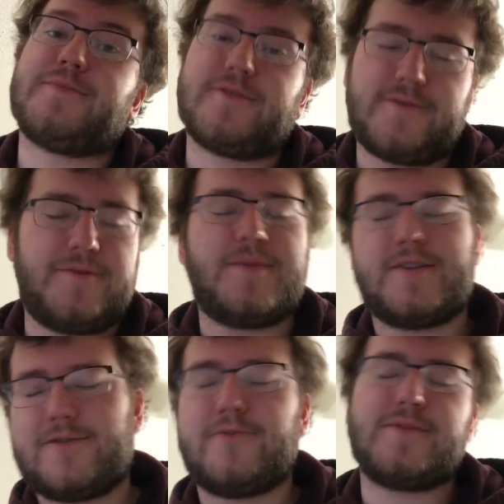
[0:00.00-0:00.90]
perfume and
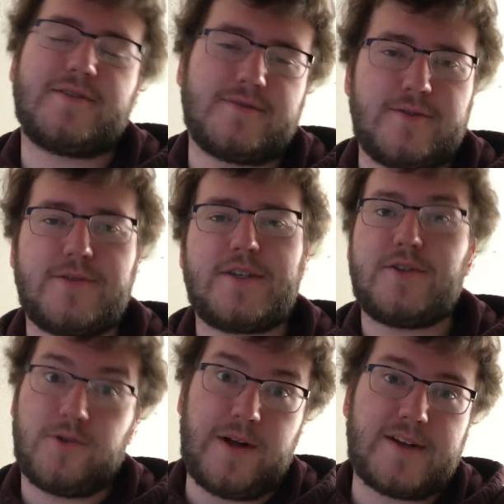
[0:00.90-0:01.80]
assumes it's Lucy
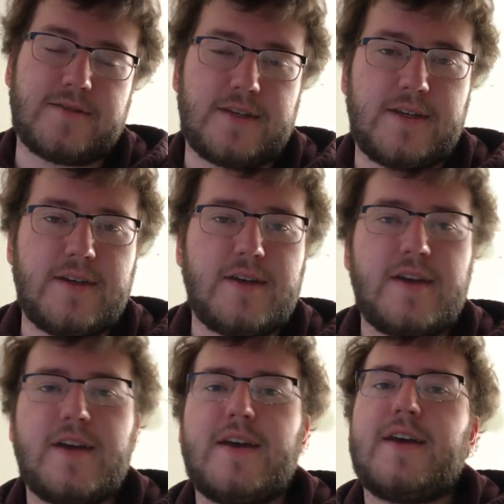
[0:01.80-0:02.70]
correctly,
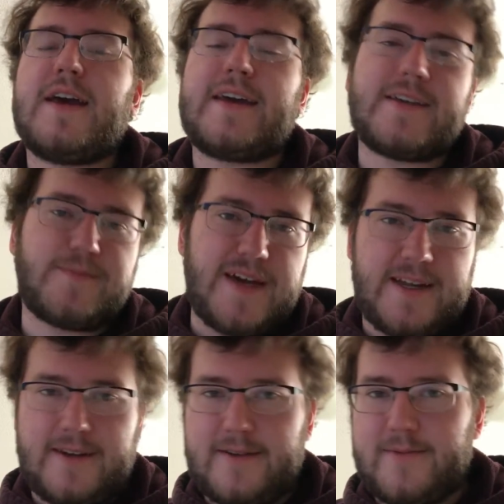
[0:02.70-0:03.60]
and gets
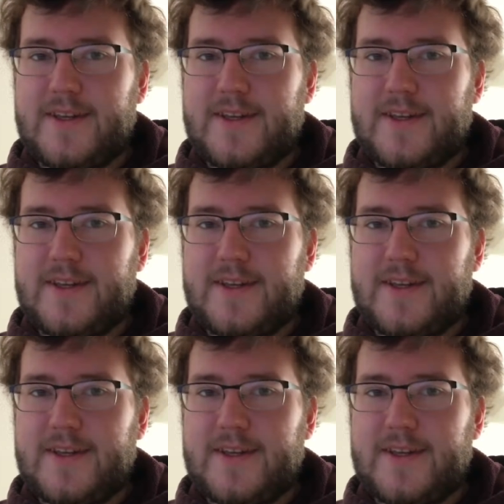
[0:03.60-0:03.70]
mad at him.